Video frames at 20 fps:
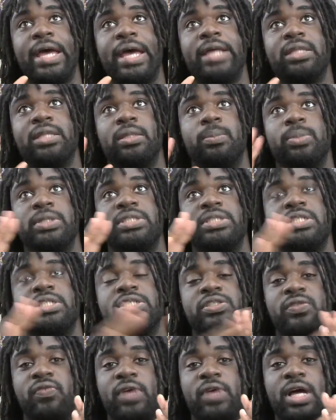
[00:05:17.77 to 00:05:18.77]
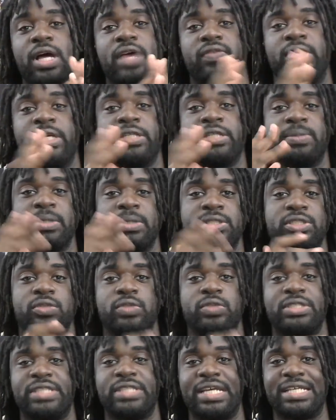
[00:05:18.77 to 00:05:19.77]
the PlayStation 5 and Xbox
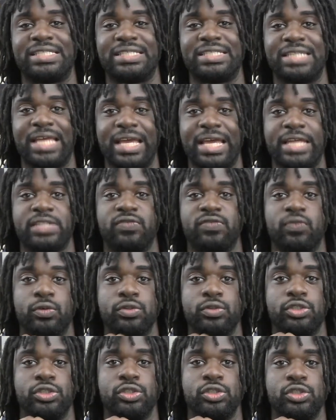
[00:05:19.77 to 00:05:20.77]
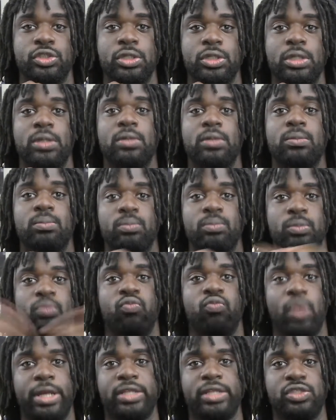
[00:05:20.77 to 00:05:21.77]
Series S and X versions
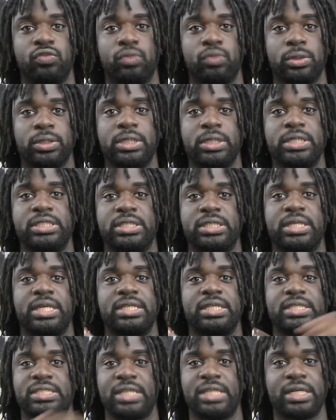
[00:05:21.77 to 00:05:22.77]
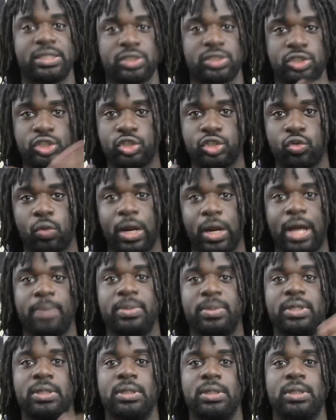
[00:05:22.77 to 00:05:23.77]
ready to release and they decided to scrap
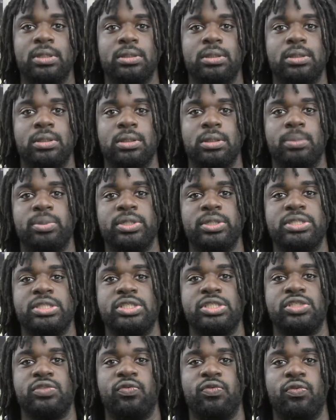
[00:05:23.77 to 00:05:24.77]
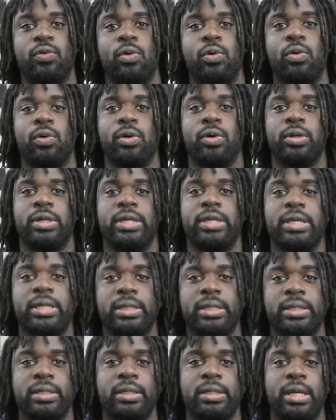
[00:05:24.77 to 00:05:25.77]
the PlayStation 4 and
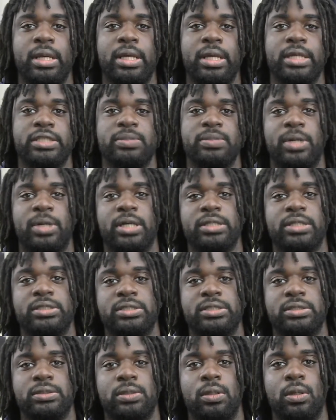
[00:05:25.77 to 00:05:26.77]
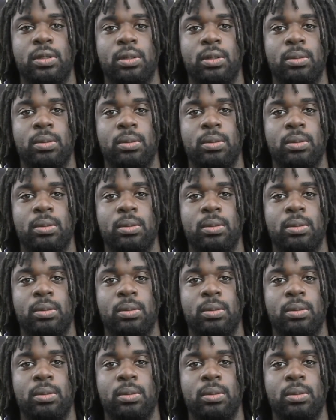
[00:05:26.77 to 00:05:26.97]
Xbox um,